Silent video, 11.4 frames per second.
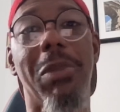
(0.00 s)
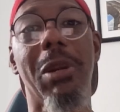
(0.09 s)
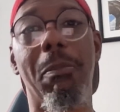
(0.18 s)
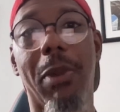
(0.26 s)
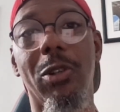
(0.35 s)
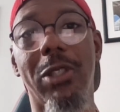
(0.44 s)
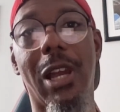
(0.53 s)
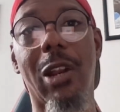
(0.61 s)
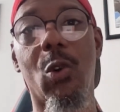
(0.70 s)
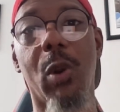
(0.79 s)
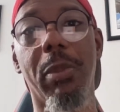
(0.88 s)
being burnt
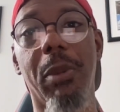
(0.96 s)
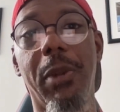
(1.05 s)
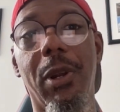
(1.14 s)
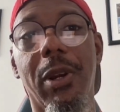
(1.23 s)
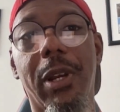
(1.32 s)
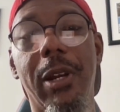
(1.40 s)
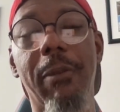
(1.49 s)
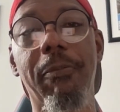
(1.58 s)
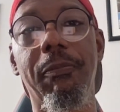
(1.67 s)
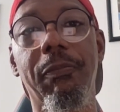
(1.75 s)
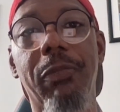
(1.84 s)
out in corporate
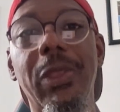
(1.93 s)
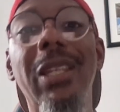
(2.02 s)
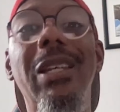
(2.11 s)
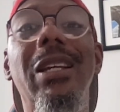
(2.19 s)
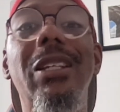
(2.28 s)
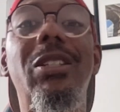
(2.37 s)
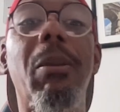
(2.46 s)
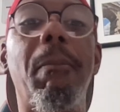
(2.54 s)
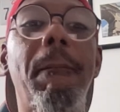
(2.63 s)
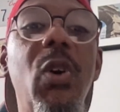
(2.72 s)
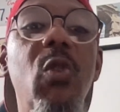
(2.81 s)
America to
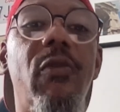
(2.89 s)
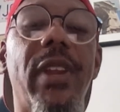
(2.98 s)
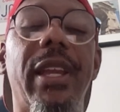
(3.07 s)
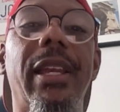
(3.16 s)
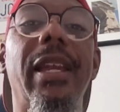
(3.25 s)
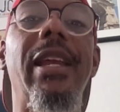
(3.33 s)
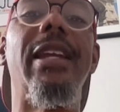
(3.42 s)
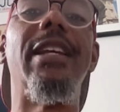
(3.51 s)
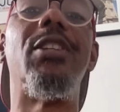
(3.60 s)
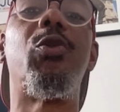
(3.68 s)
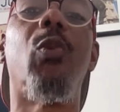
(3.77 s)
moving
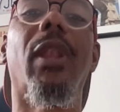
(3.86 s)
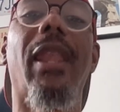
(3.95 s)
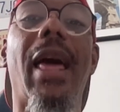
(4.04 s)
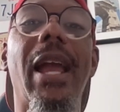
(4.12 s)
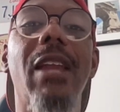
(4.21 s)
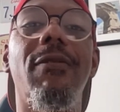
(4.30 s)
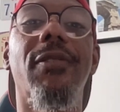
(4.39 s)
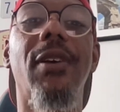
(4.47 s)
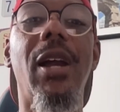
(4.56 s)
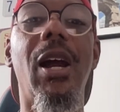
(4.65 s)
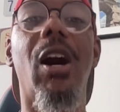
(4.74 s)
into a
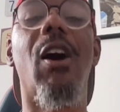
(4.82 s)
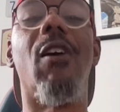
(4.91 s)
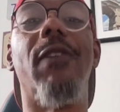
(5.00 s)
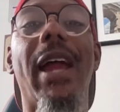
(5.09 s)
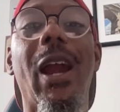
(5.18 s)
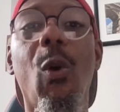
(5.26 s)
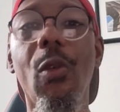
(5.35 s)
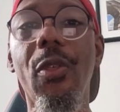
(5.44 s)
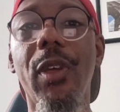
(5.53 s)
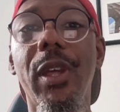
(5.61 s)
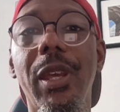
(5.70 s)
life of
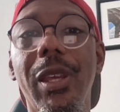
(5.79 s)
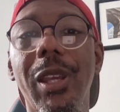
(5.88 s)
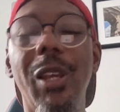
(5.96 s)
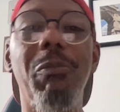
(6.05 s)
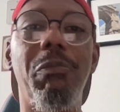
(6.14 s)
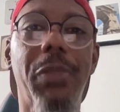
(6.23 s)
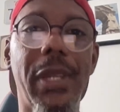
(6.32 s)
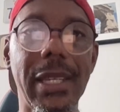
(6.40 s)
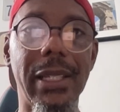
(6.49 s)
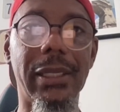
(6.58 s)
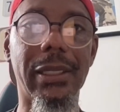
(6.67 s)
health,
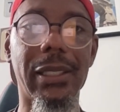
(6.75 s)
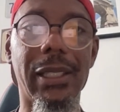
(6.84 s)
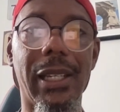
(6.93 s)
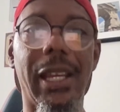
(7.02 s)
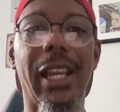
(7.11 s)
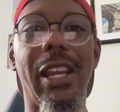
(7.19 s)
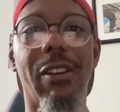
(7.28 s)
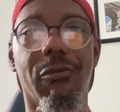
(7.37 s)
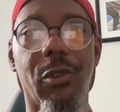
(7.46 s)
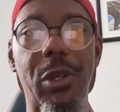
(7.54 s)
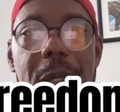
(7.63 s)
peace, and
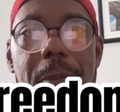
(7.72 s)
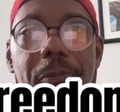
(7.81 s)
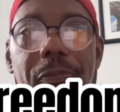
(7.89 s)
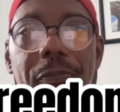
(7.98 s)
freedom.